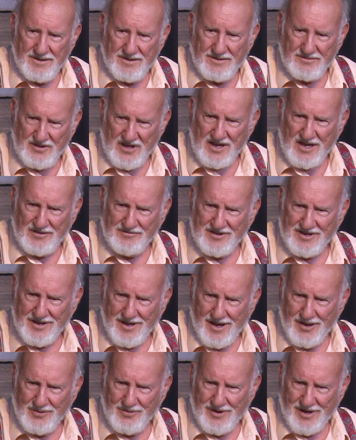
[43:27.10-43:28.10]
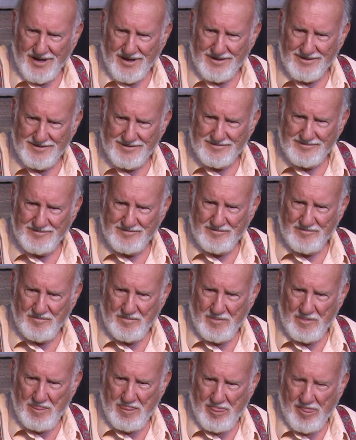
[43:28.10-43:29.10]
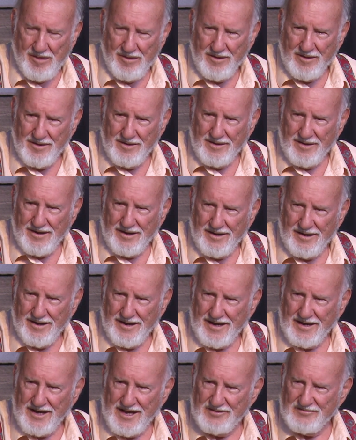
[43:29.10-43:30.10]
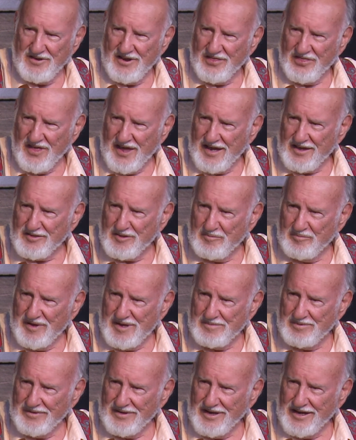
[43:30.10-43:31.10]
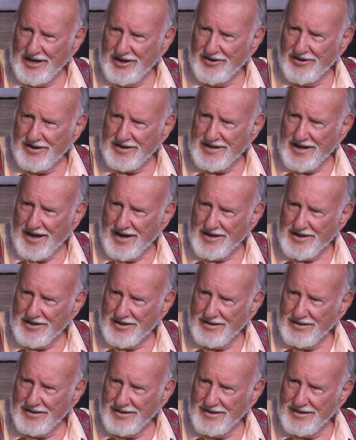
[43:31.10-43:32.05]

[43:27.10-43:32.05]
Think of it that way. And even thank the people that irritate you.